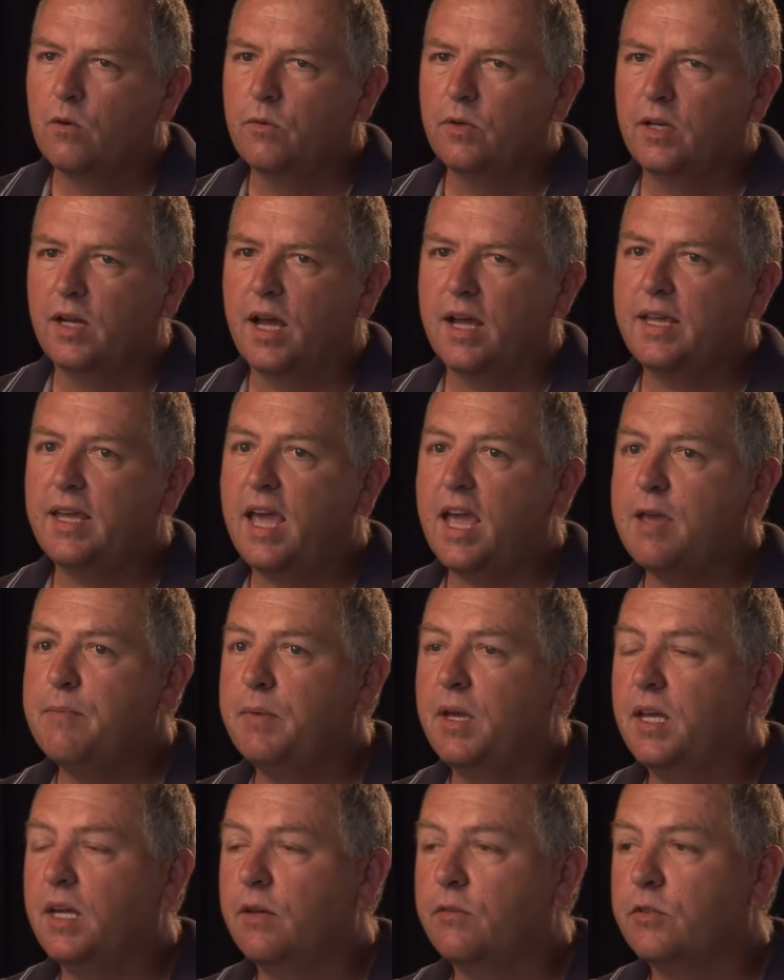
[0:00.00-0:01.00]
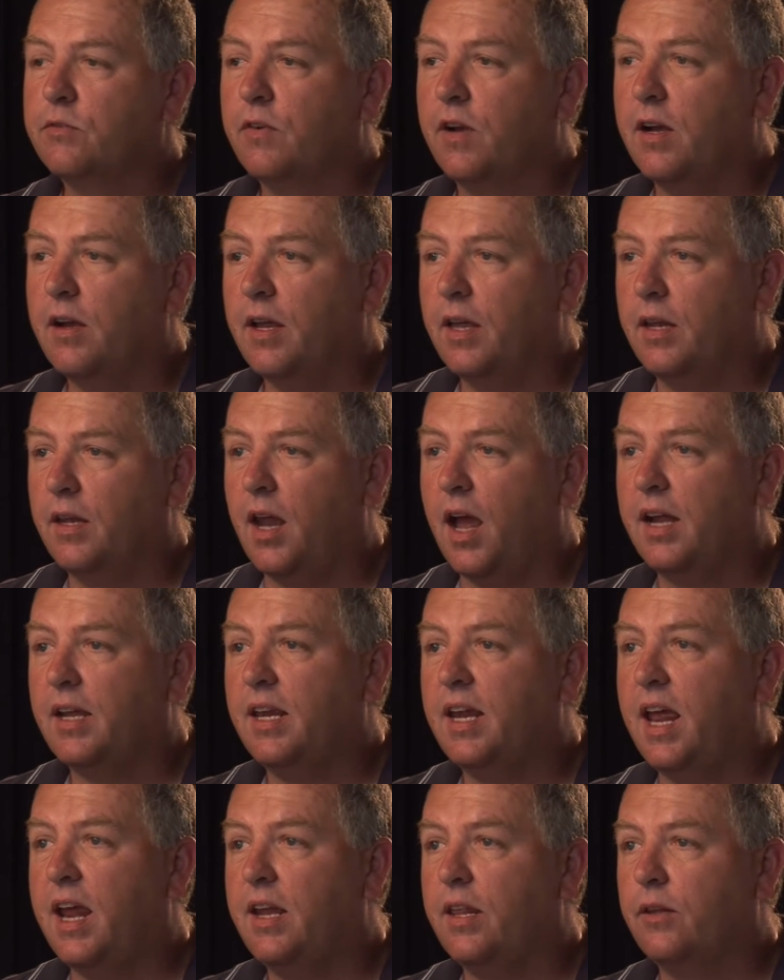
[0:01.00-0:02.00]
When I came in, it was in
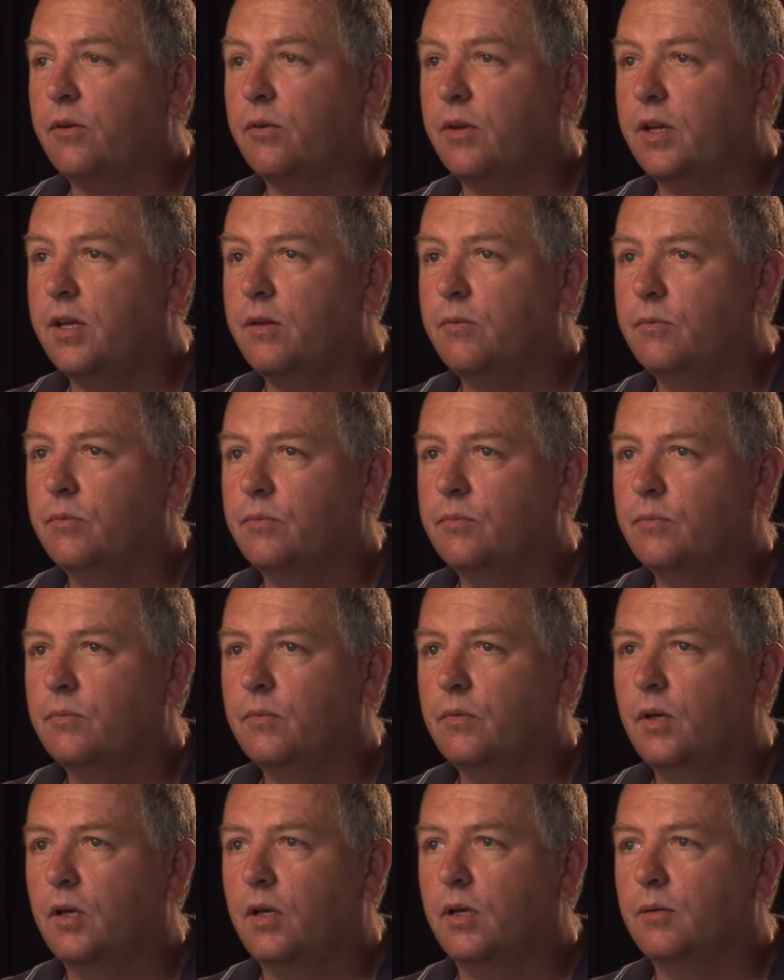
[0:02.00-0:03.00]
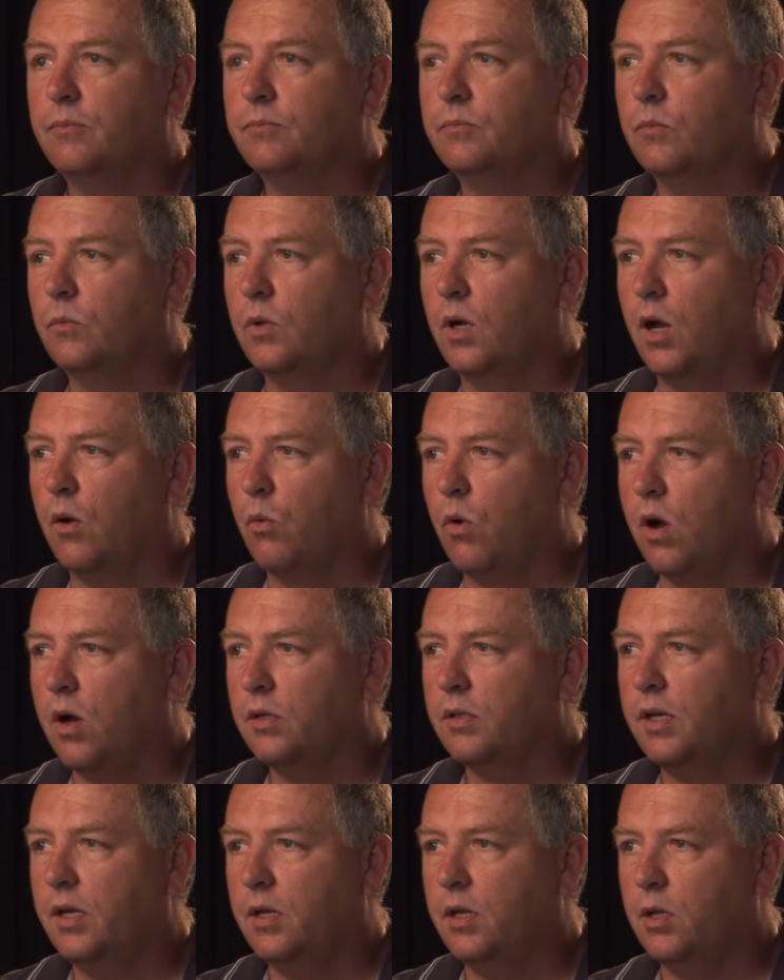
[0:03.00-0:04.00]
1983, when I
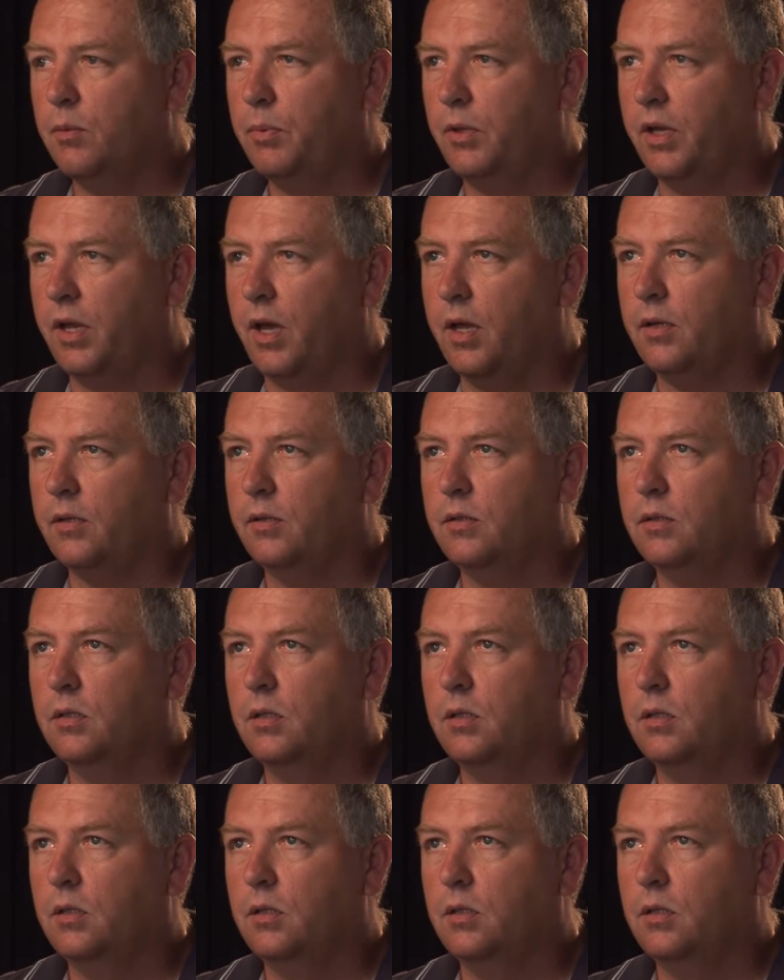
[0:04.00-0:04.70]
walked into the plant,